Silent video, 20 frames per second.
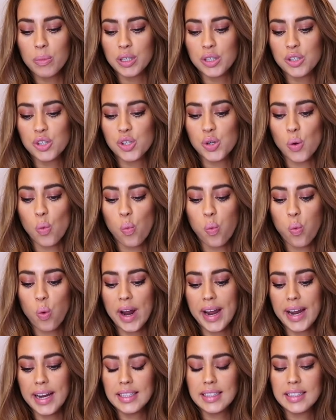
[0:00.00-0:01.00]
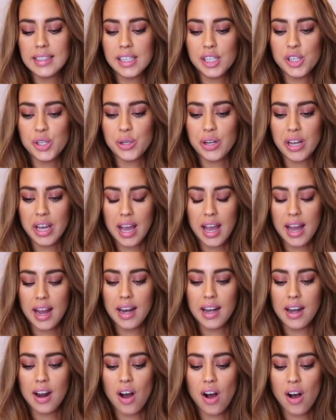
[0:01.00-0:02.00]
much weight did you
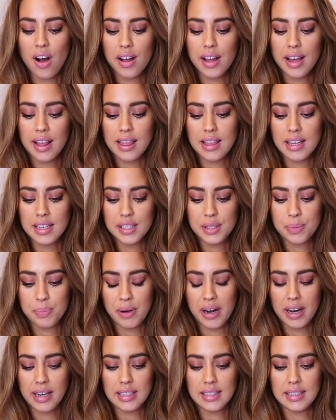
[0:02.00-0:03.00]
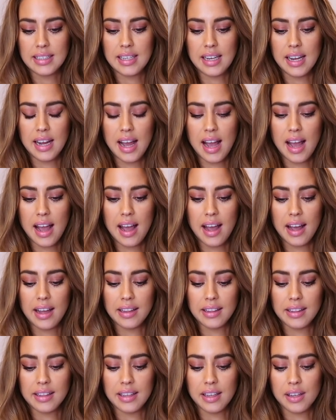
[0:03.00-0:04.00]
gain in this pregnancy
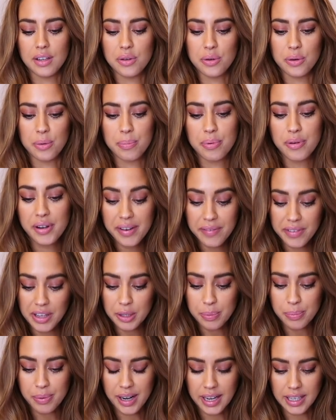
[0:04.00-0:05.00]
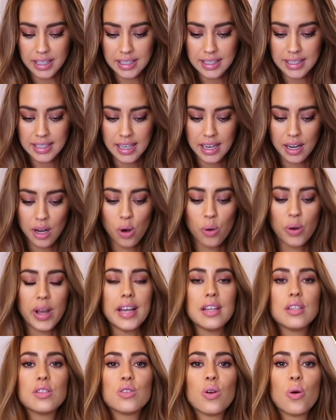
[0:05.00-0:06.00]
and your previous pregnancy?
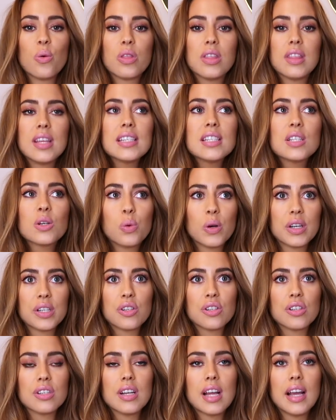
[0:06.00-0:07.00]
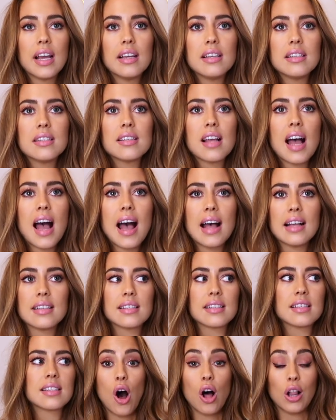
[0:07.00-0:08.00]
Okay, so this question is
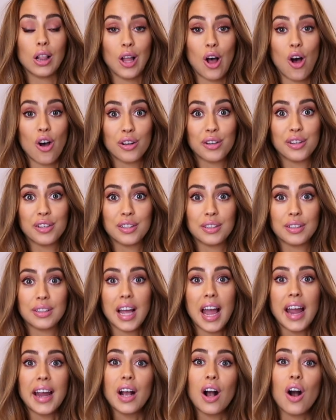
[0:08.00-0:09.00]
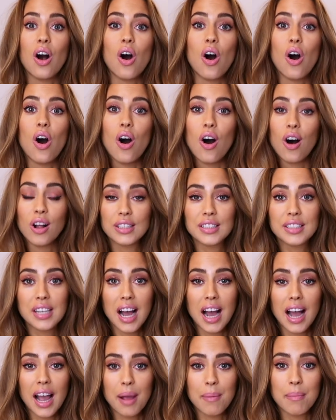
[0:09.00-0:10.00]
asked a lot. Like, all the
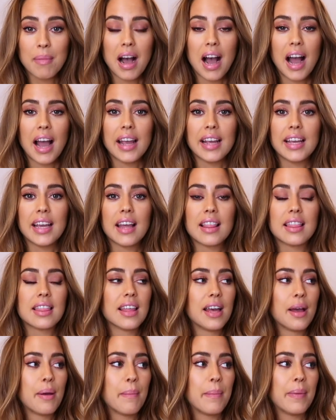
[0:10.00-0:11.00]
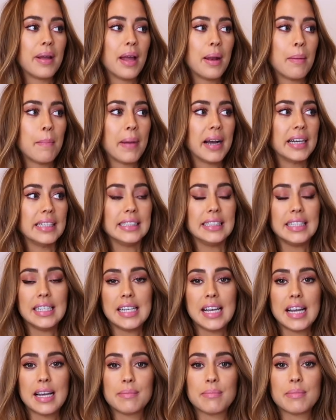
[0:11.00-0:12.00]
time, I get them in my
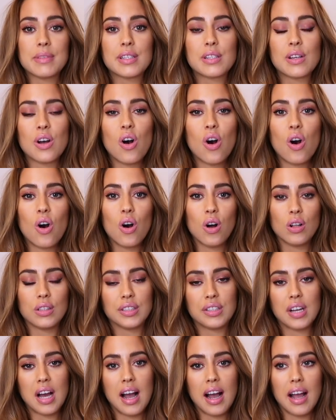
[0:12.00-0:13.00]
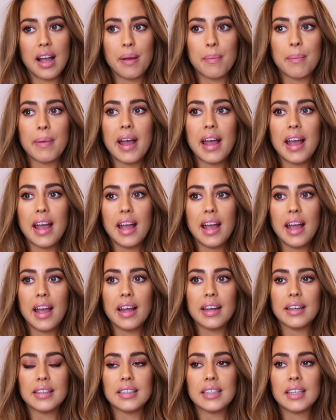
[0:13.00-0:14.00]
DMs all the time,
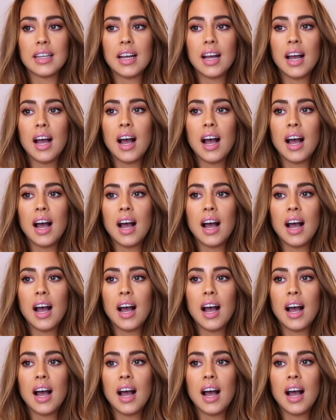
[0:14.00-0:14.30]
and